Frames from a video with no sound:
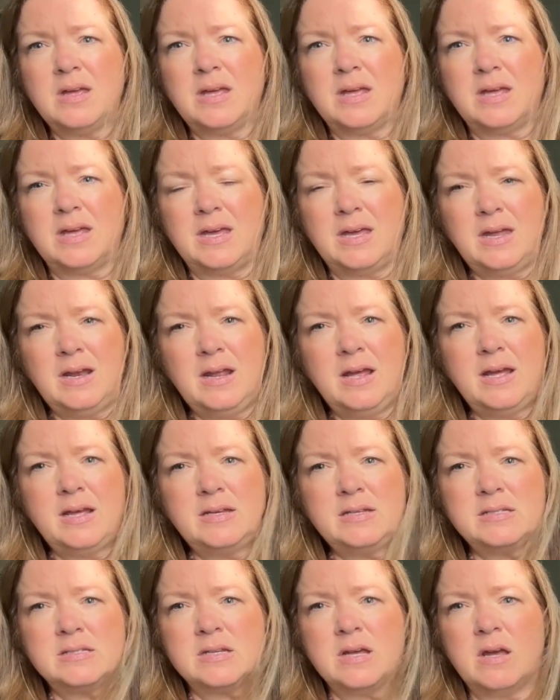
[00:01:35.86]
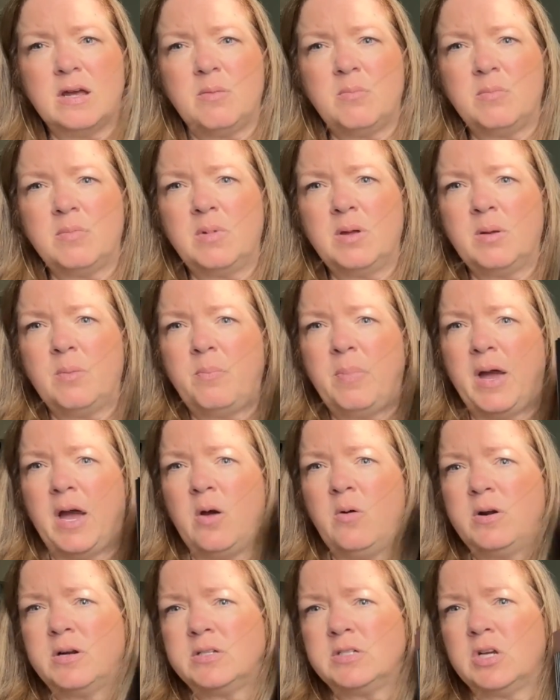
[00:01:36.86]
It has some
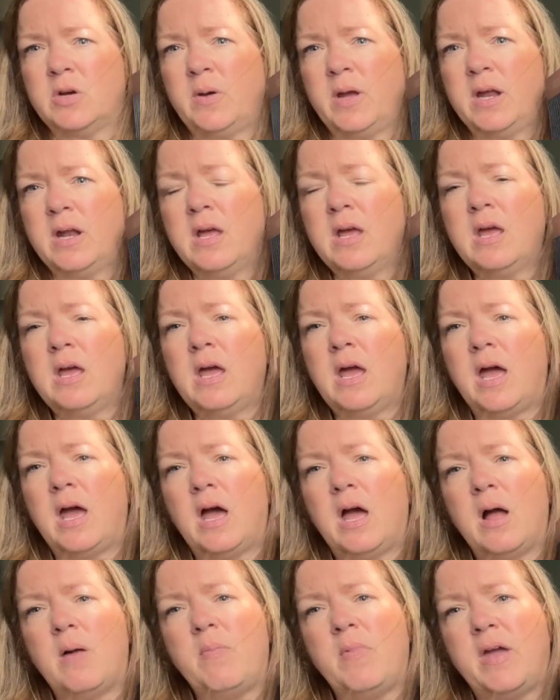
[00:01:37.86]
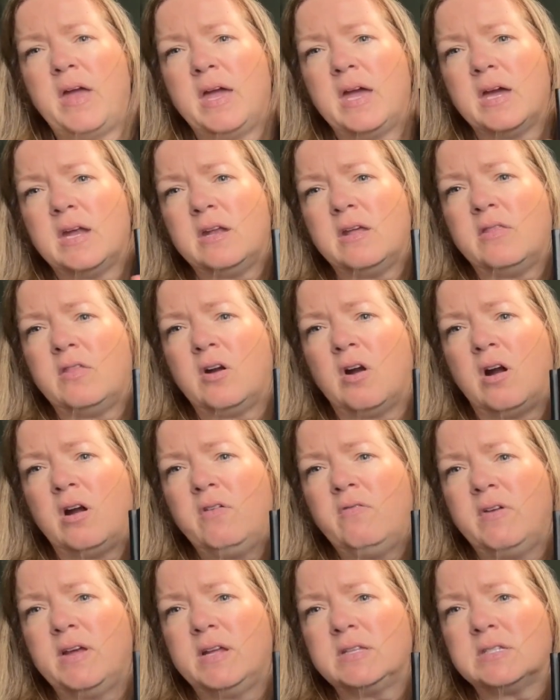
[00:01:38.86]
power to it. And there are
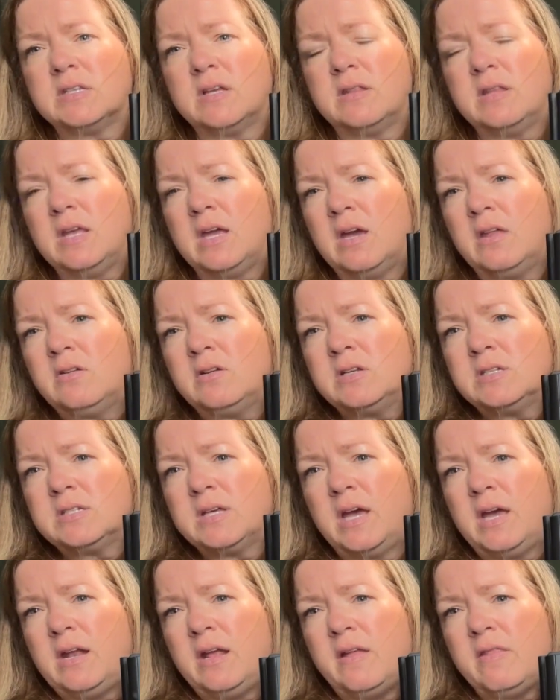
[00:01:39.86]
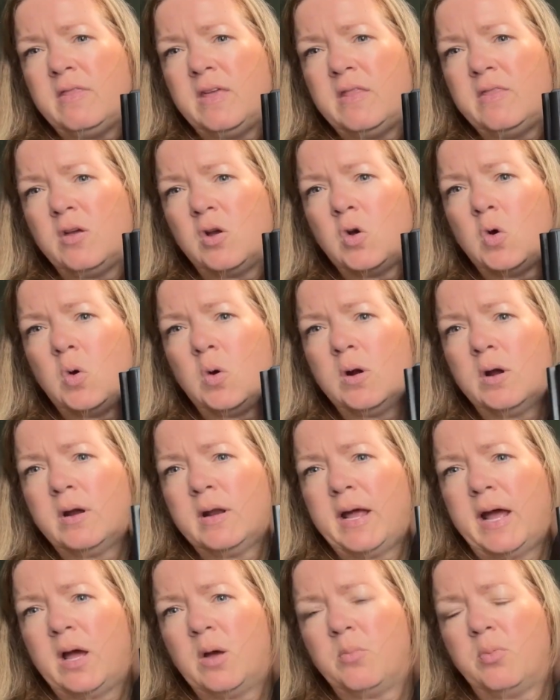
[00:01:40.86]
vents on the other side, and then the cord
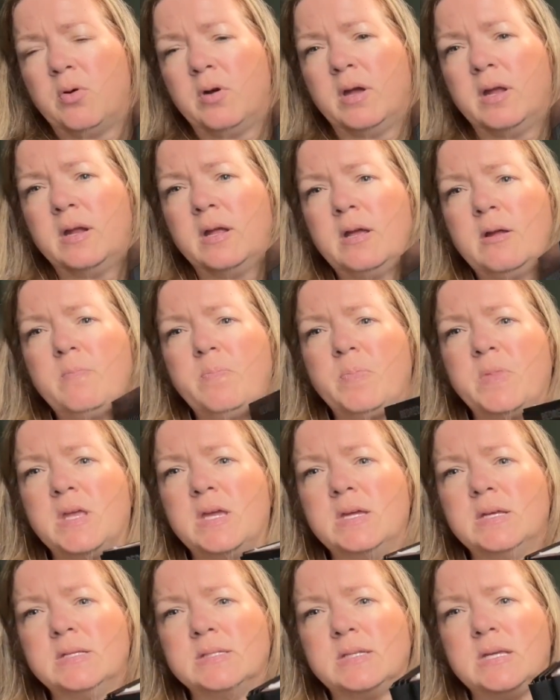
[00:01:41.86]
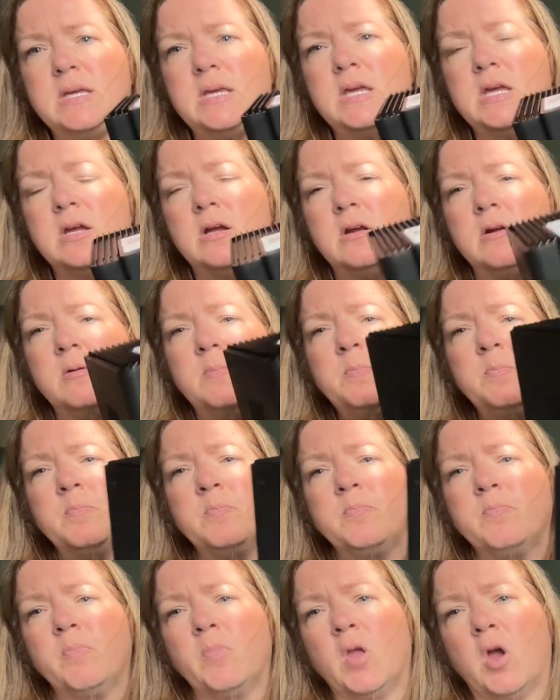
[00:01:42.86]
output is here.
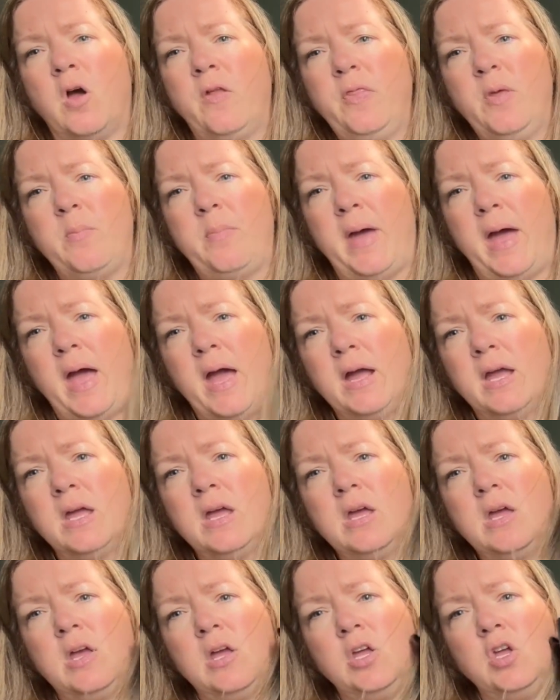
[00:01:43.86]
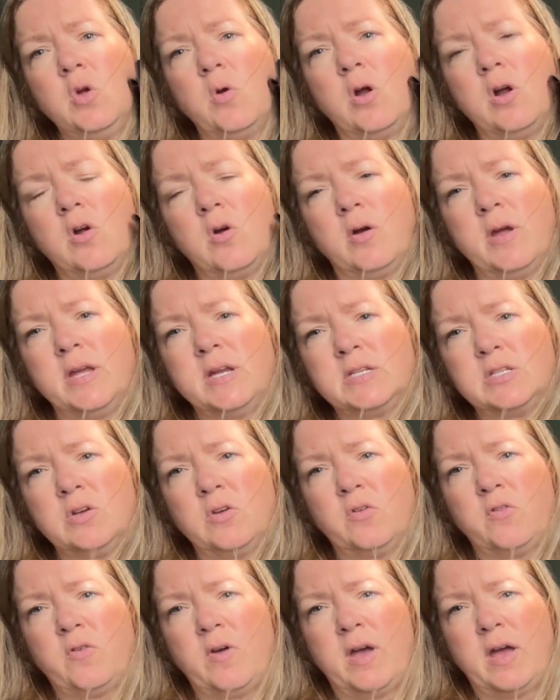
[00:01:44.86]
On the back, you are going to
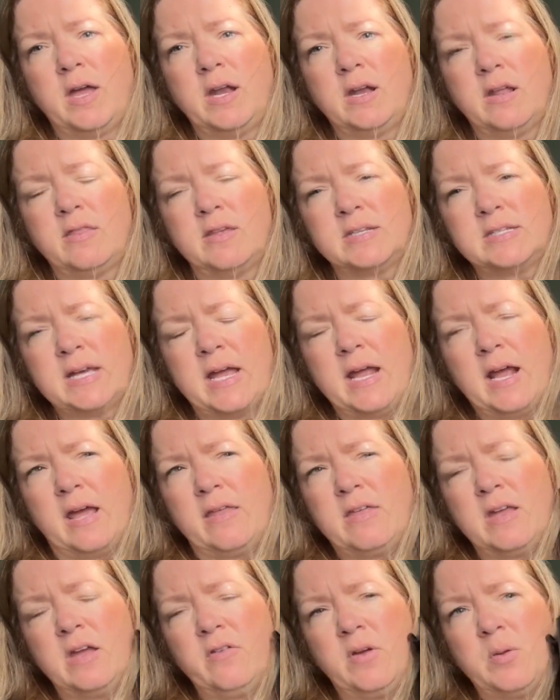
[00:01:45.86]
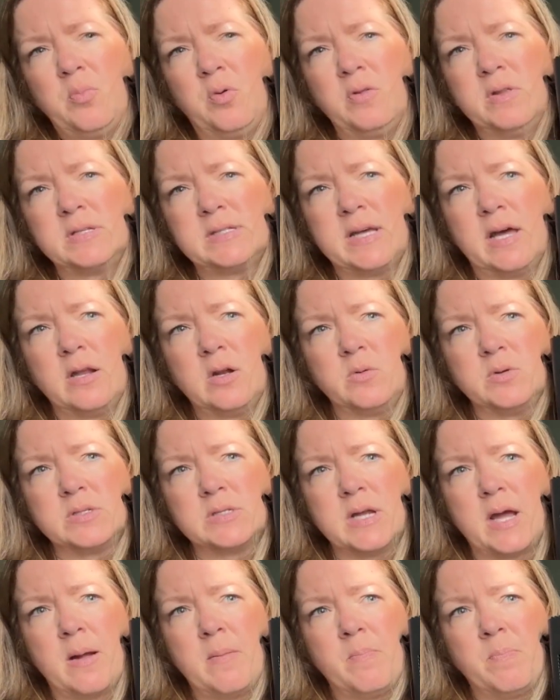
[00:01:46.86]
find the tank. I think if I pull this out, it will
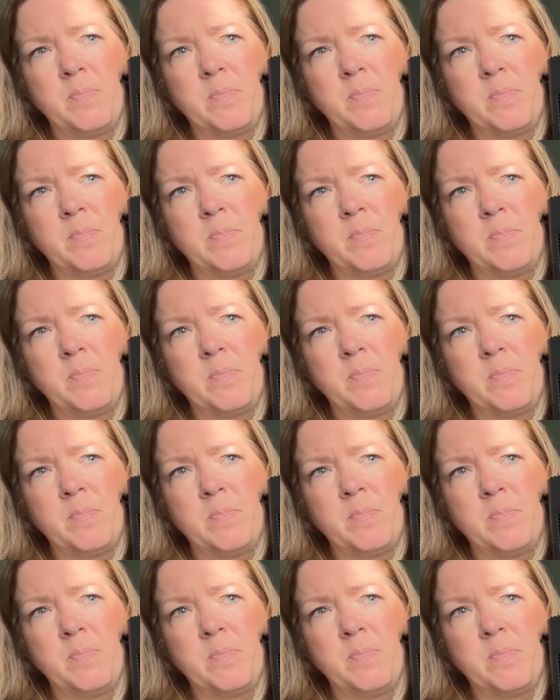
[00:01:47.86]
stop.